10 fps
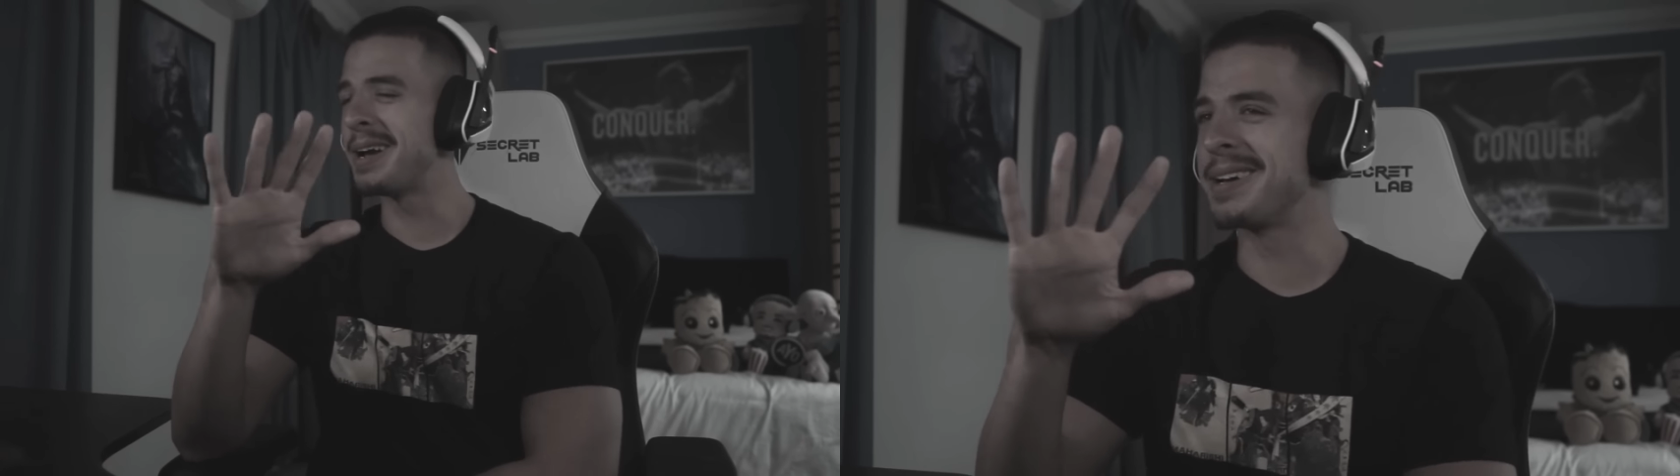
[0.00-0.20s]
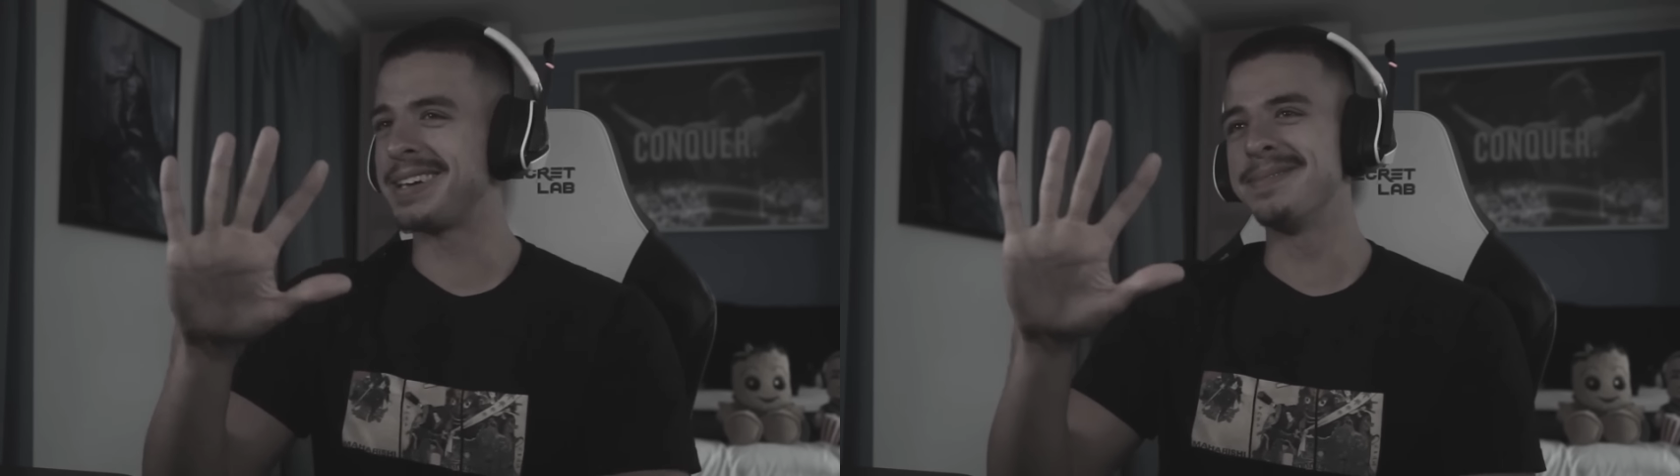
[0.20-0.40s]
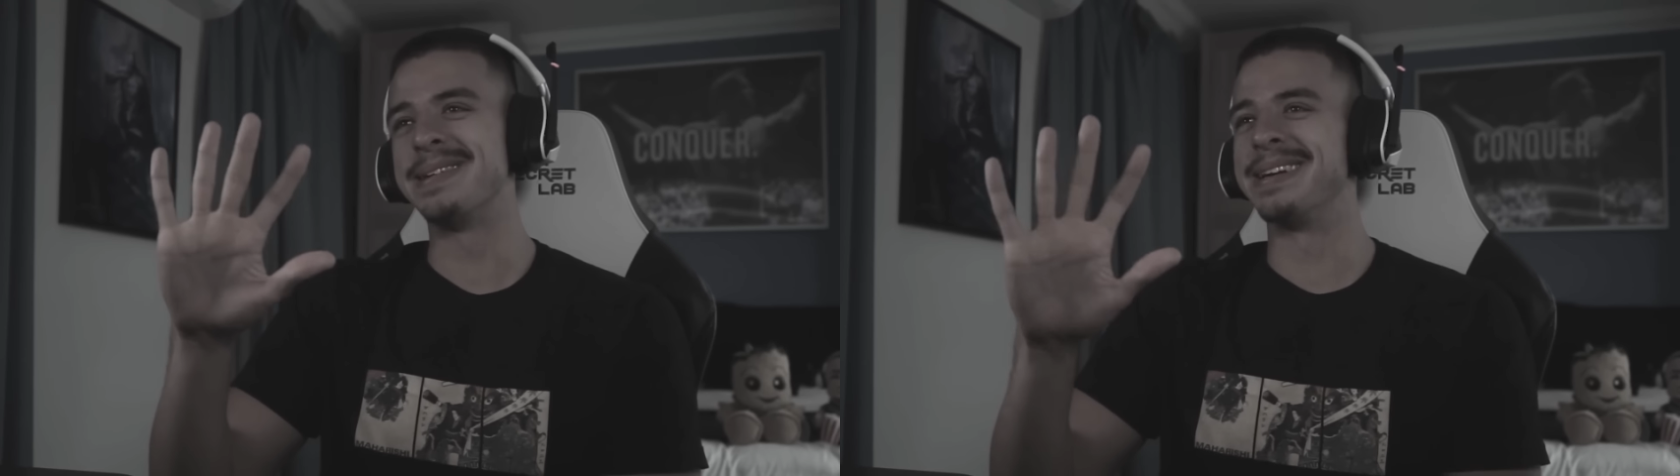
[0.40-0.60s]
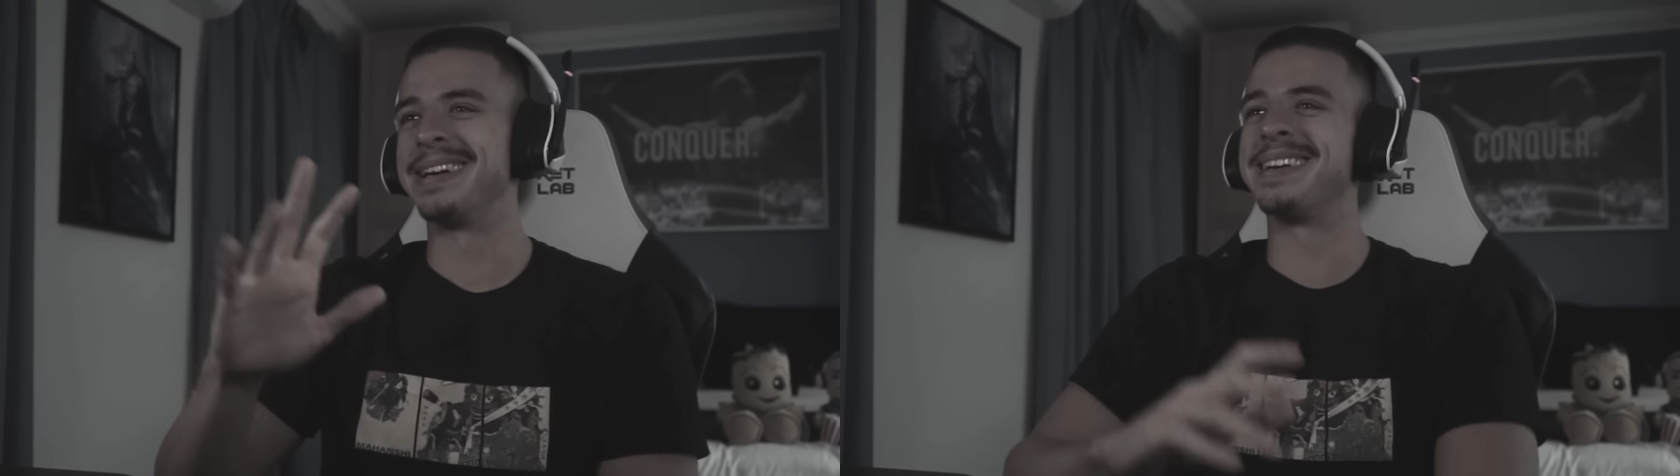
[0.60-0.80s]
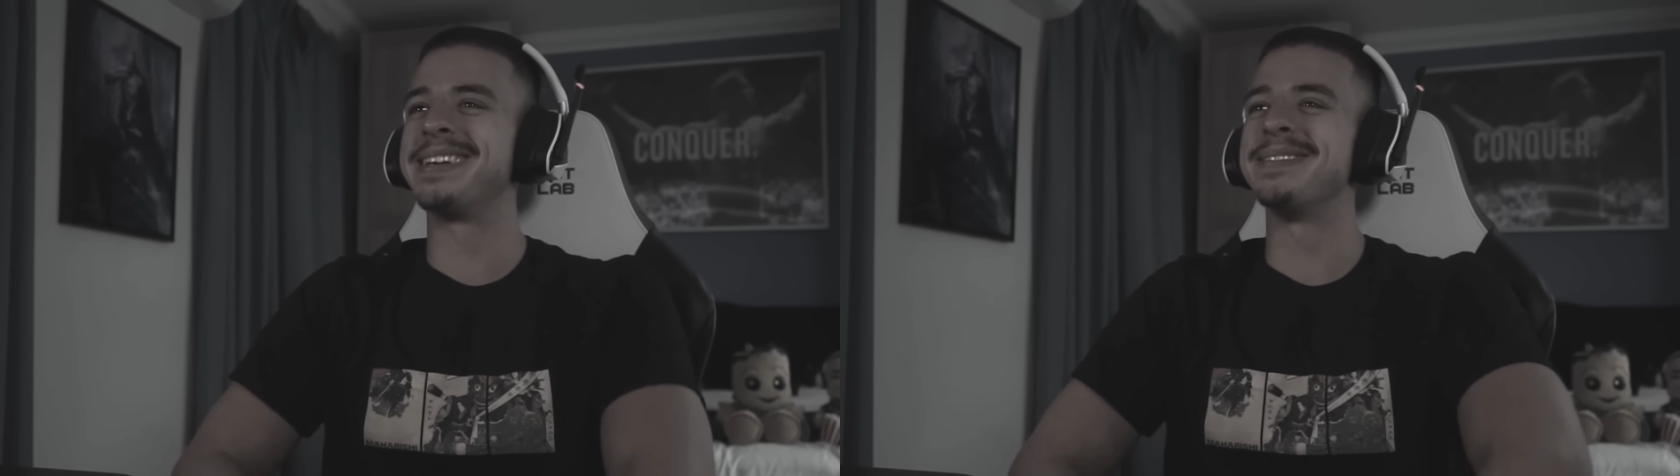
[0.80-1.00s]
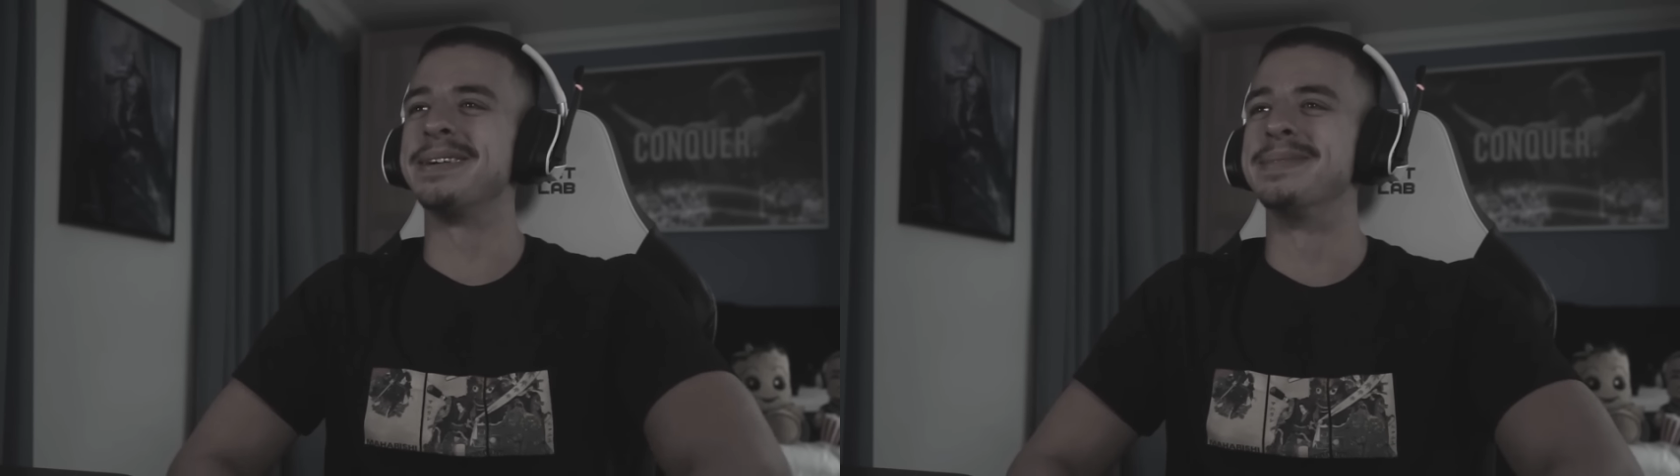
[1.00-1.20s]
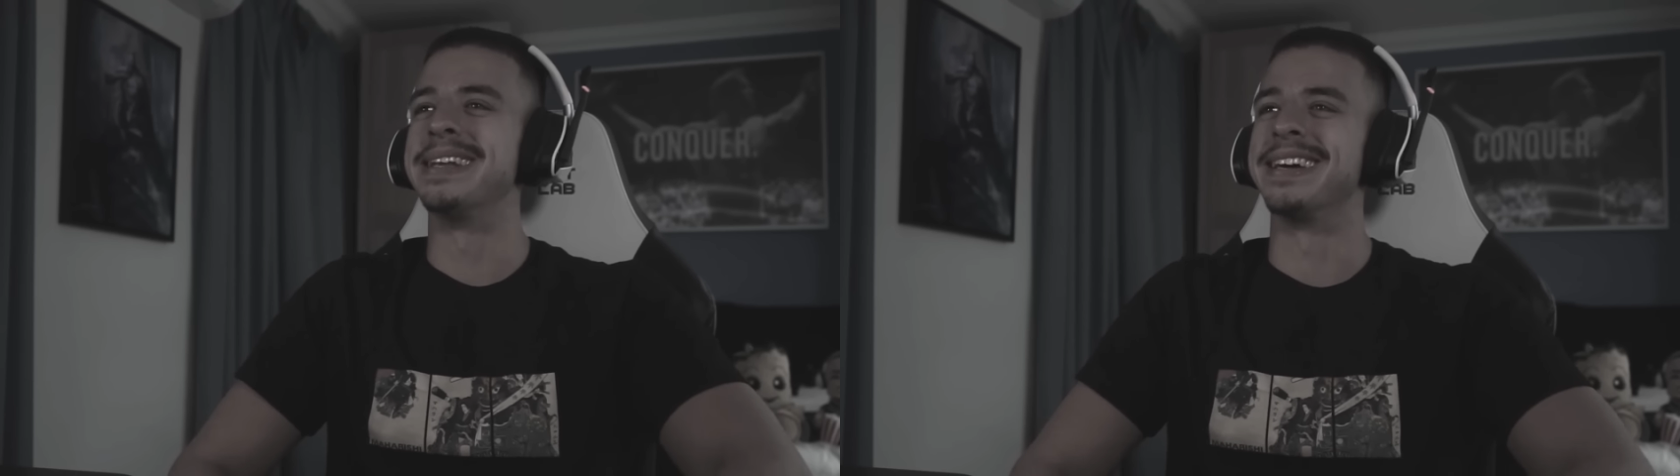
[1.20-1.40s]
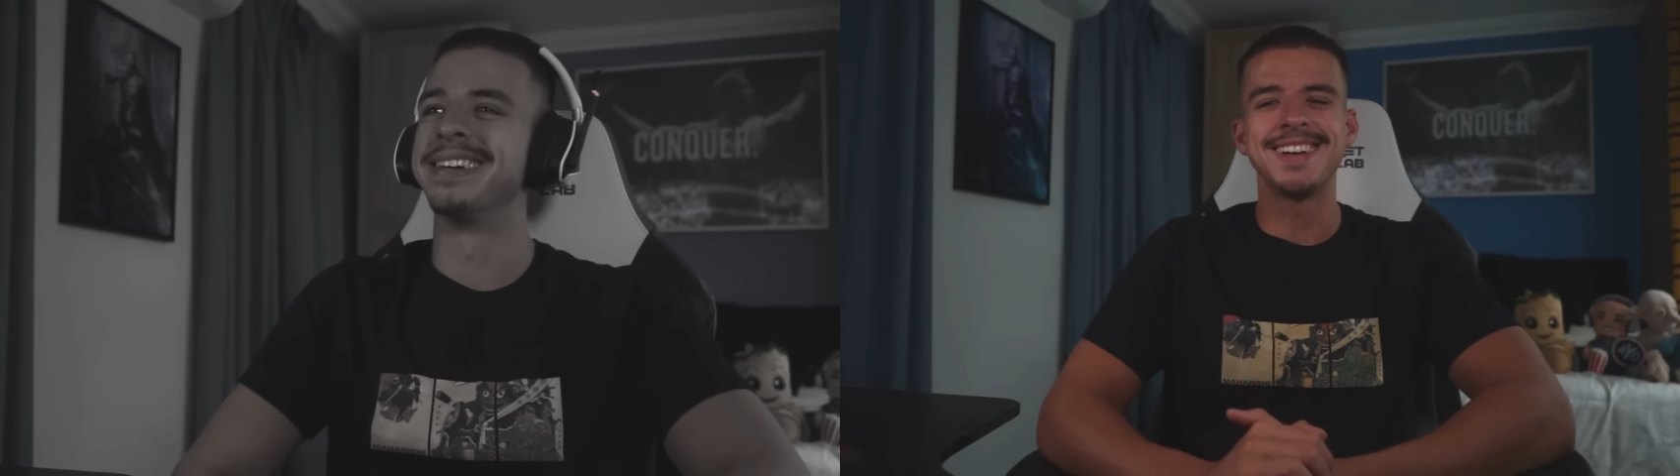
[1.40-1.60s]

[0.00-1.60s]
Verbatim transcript: uh, give me a give me a minute.